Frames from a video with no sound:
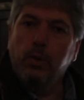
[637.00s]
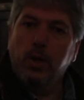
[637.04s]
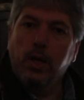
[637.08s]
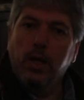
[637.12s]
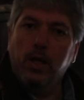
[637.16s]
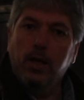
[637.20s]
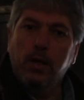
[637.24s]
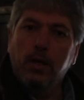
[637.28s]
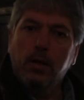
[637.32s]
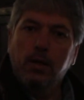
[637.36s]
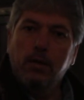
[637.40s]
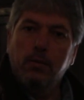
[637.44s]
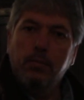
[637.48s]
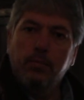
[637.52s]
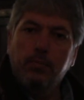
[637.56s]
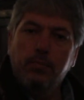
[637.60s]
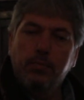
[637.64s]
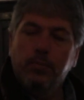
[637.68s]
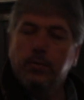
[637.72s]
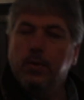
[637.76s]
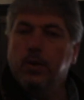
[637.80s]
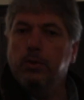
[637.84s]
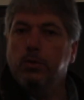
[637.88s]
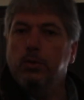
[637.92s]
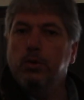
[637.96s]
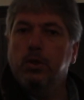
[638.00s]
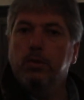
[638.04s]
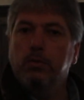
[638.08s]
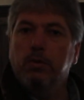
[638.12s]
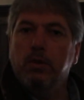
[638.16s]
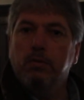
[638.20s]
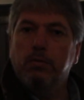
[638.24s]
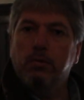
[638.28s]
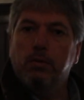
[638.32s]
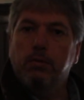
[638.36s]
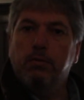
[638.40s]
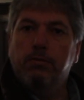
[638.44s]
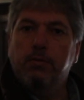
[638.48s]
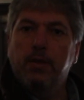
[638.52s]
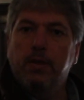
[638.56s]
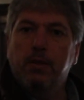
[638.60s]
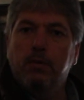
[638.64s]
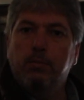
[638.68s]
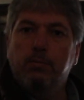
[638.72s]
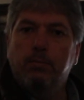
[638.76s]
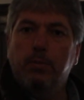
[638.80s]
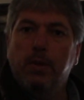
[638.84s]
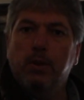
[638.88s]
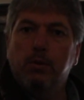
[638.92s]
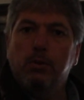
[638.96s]
way. I don't know if you ever
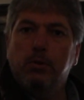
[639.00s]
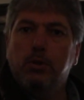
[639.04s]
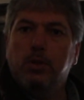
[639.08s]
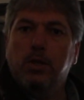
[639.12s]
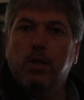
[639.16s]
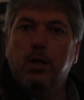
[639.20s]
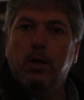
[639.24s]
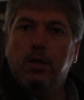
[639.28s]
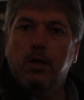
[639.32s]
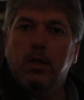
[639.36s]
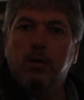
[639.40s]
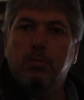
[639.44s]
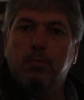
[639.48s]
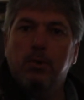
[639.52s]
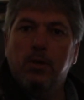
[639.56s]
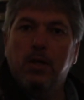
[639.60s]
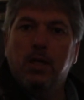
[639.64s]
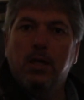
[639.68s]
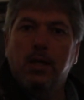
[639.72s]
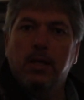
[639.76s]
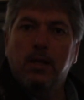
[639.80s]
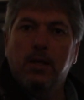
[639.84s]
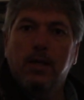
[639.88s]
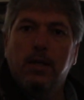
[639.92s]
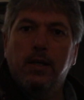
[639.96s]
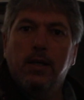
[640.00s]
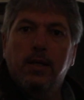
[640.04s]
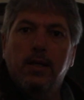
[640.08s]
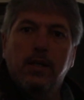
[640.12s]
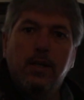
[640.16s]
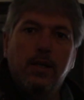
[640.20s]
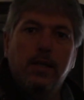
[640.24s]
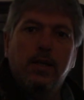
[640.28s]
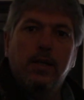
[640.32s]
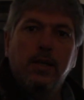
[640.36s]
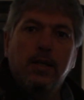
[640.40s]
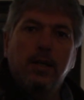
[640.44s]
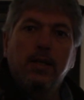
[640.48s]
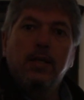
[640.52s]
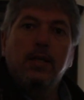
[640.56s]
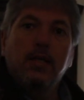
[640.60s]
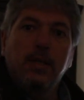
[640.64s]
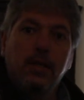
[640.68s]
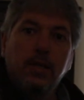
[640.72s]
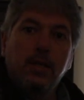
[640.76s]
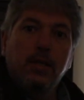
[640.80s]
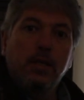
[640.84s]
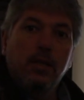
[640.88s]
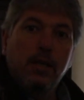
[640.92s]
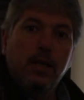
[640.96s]
fed Burns curry, but
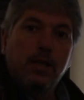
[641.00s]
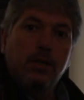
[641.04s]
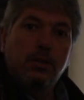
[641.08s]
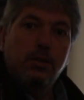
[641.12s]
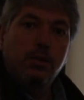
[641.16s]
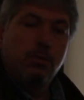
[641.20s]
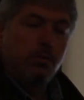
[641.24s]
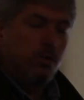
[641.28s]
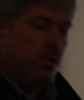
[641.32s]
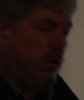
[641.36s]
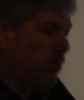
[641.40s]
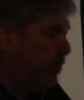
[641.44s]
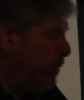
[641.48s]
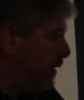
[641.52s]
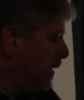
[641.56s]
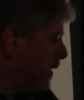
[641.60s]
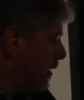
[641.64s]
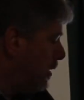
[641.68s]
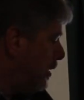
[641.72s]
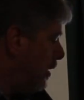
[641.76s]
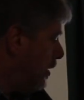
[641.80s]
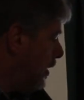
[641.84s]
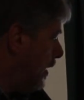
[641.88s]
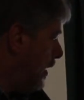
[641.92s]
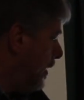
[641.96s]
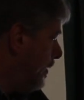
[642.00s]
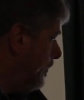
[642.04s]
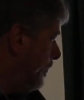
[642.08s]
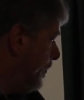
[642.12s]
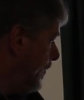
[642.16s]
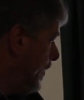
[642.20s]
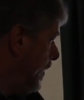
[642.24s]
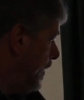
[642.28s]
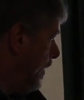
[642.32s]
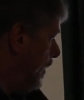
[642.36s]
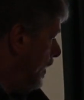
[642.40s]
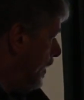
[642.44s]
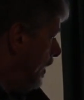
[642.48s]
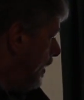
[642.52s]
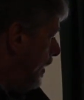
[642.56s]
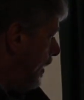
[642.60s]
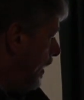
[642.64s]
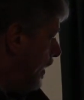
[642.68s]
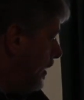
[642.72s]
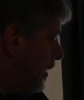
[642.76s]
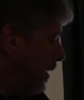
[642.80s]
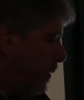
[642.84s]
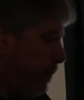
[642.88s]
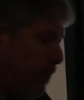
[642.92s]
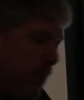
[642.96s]
she made curry.
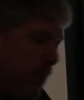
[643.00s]
And a